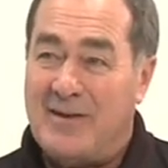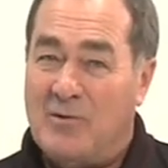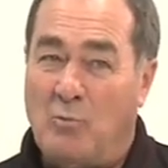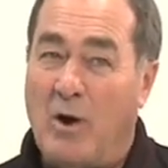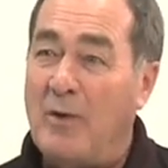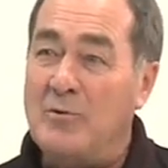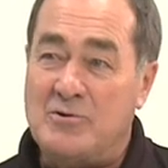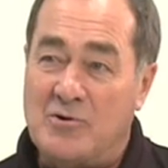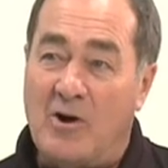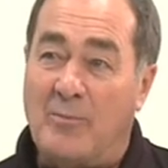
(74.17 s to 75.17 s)
Why would
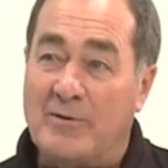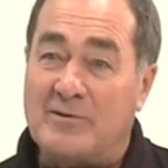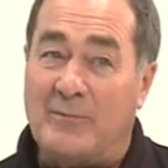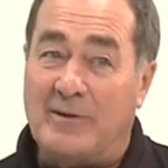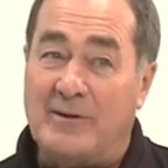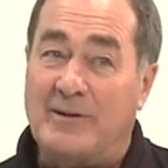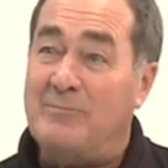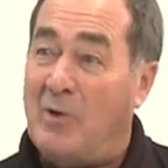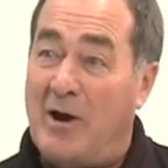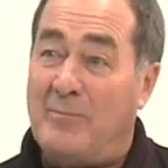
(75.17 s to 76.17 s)
you copy something that, in
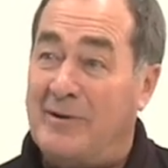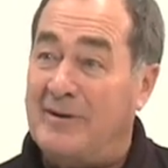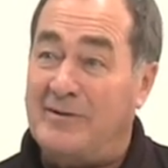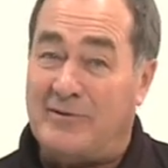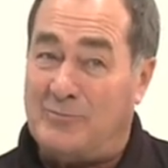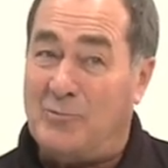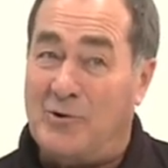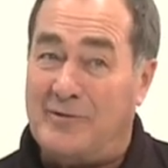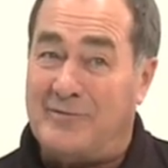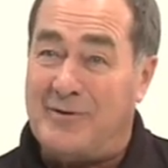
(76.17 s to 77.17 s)
my opinion, doesn't
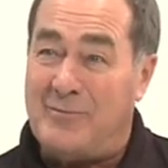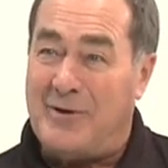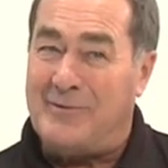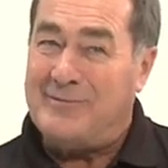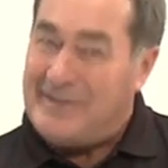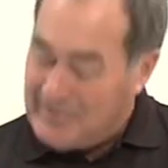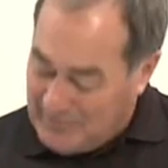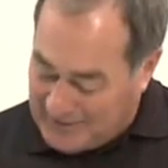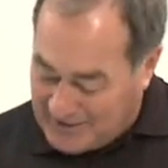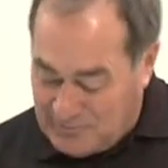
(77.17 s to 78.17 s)
work very well?
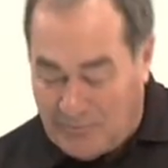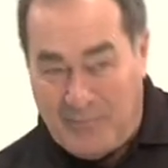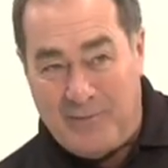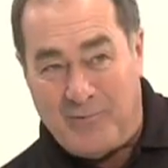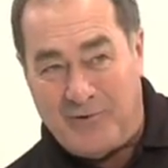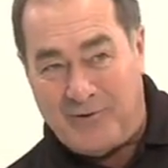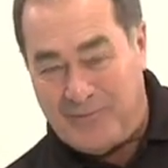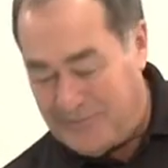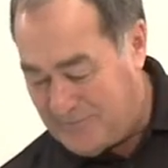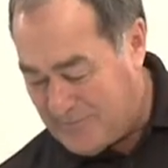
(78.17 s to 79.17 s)
But that's what people do.
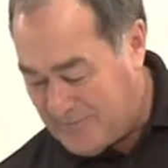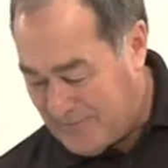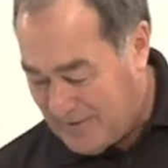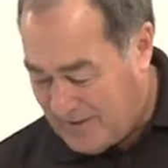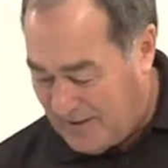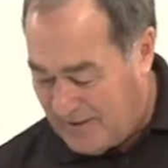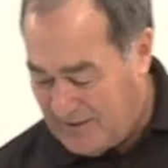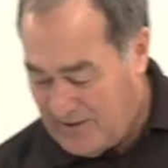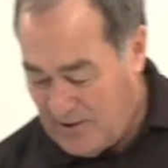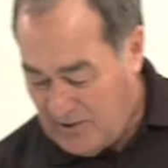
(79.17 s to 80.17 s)
Okay?
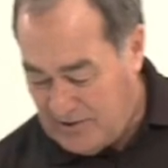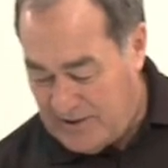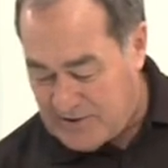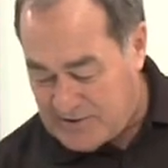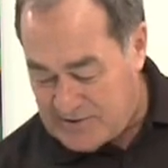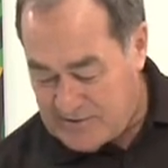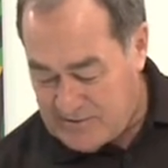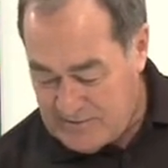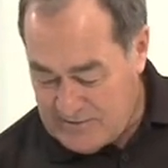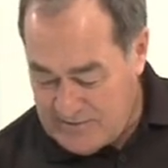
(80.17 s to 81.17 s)
This
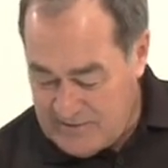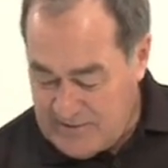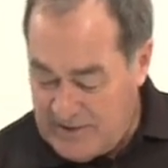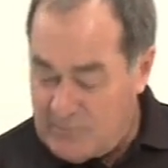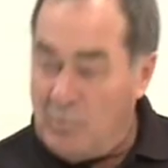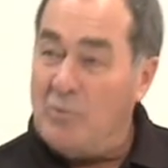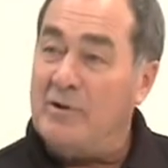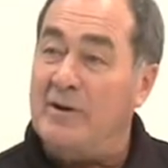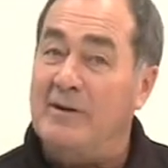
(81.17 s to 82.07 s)
is water.